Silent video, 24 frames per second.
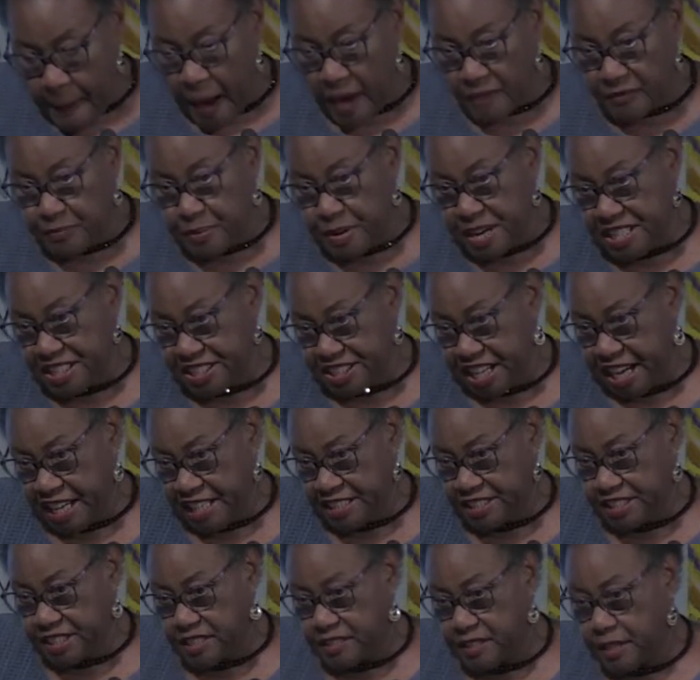
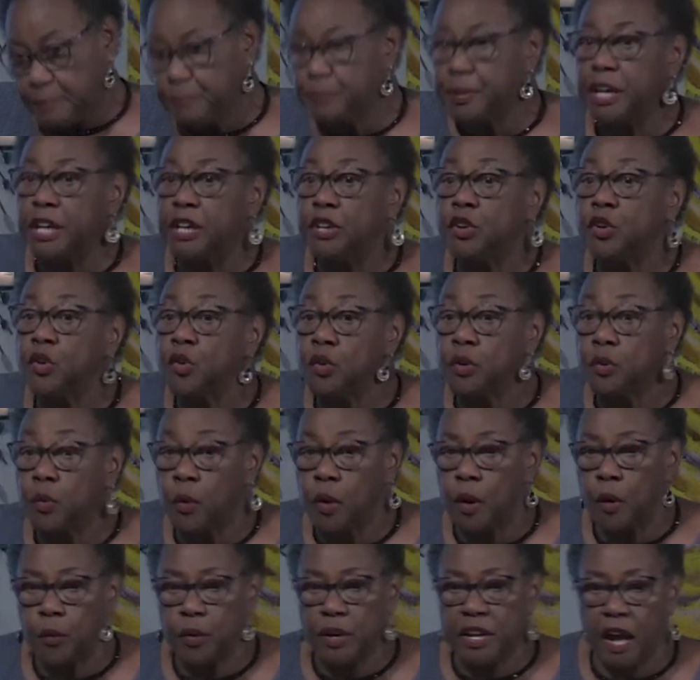appreciation, being who and
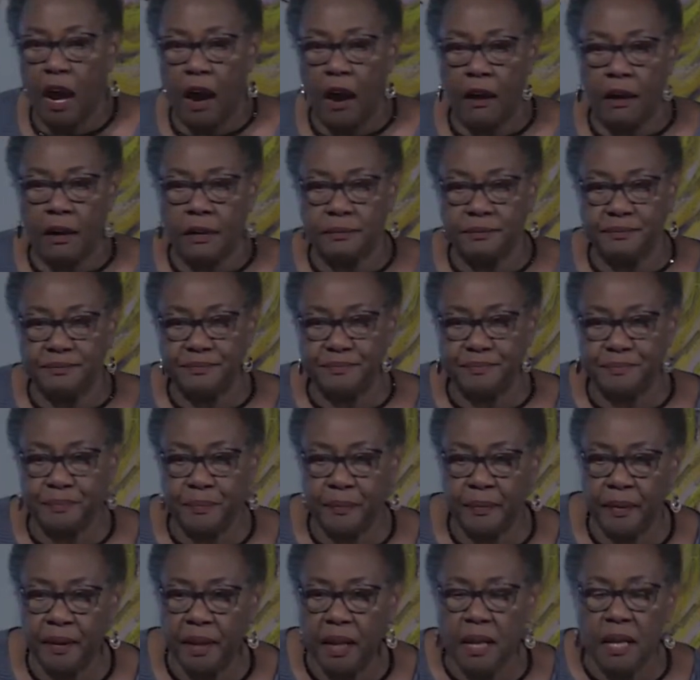what we are.
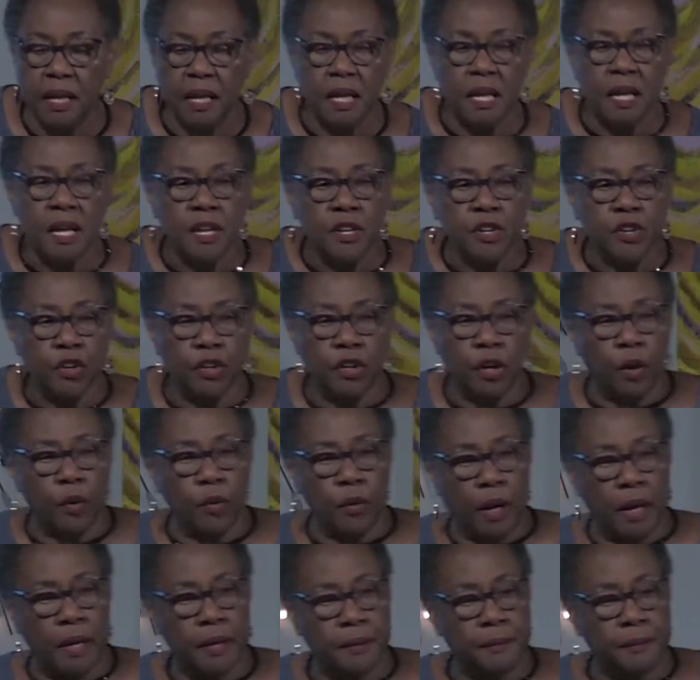You know,